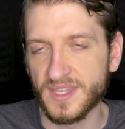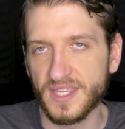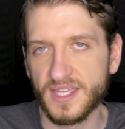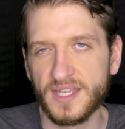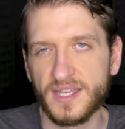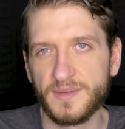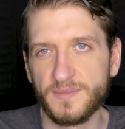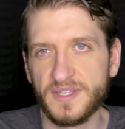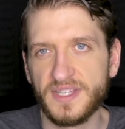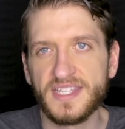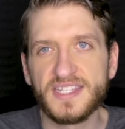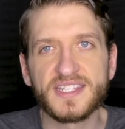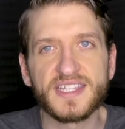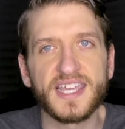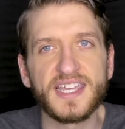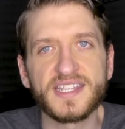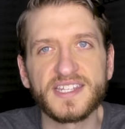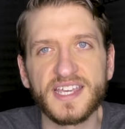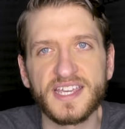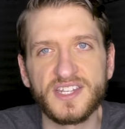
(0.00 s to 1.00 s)
Um, in this
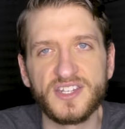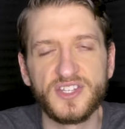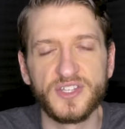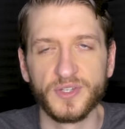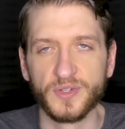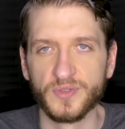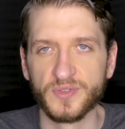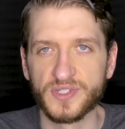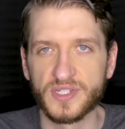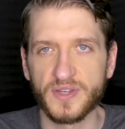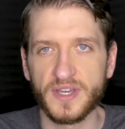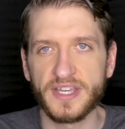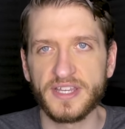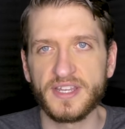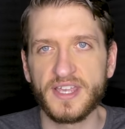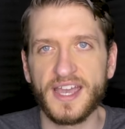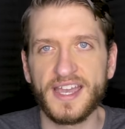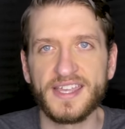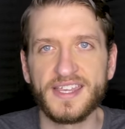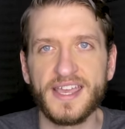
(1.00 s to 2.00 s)
case, I do. So
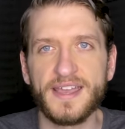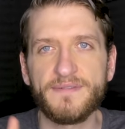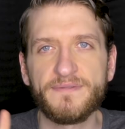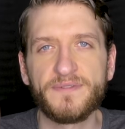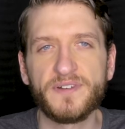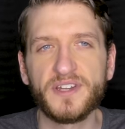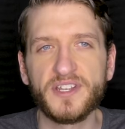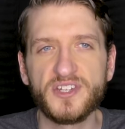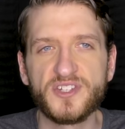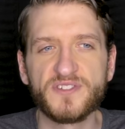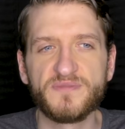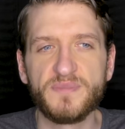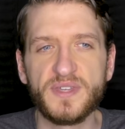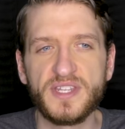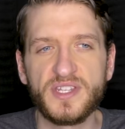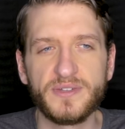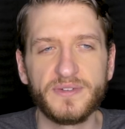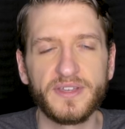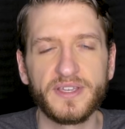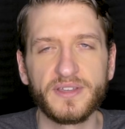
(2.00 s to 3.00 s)
I, I, have footage of
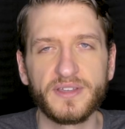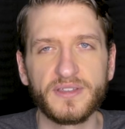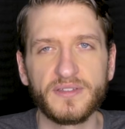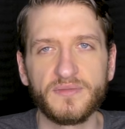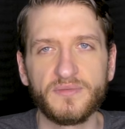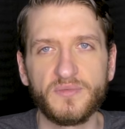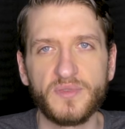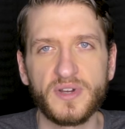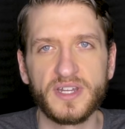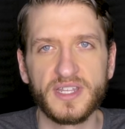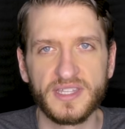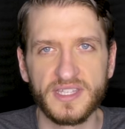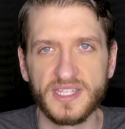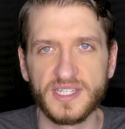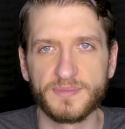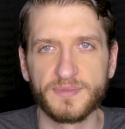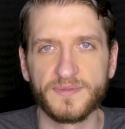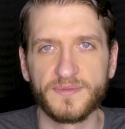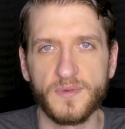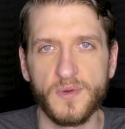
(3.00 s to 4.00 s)
me doing one of
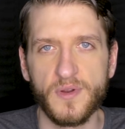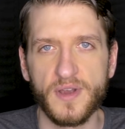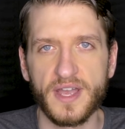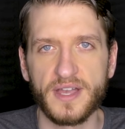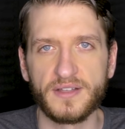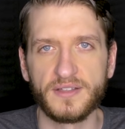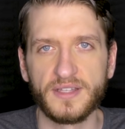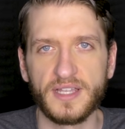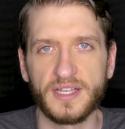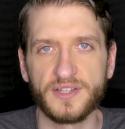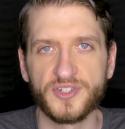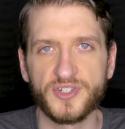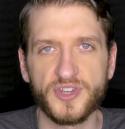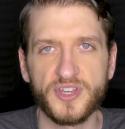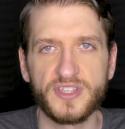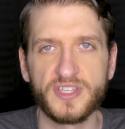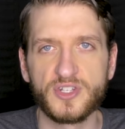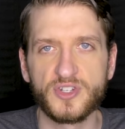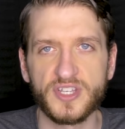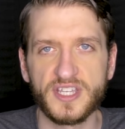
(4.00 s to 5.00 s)
these before. I'll, I'll show
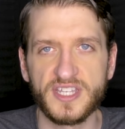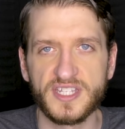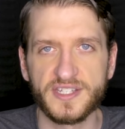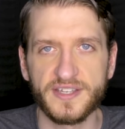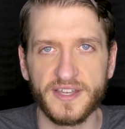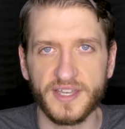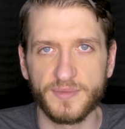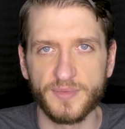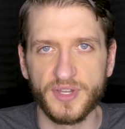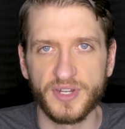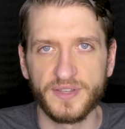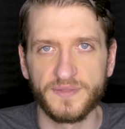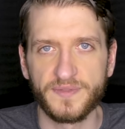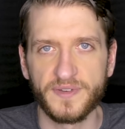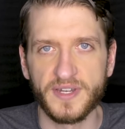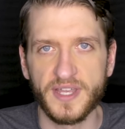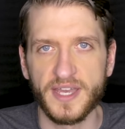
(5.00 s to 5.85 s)
you the trick he's talking about if you're